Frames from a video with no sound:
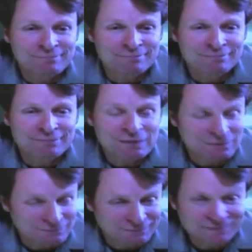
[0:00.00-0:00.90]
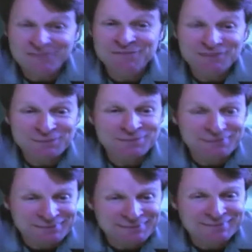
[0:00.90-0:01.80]
to That's others right.
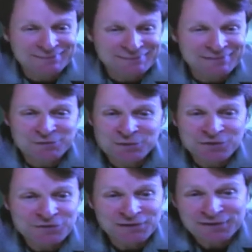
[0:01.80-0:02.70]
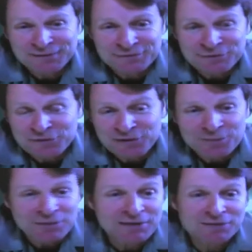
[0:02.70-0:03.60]
That's well said. And if you think
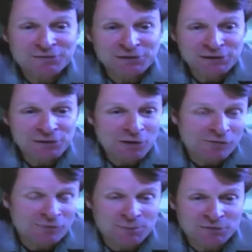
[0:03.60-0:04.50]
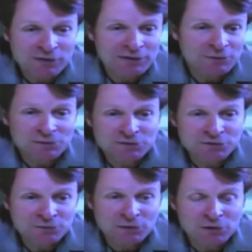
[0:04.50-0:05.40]
about it, if you get a call from a friend who wants you to
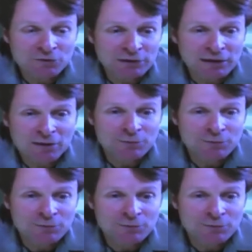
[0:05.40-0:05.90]
run over to help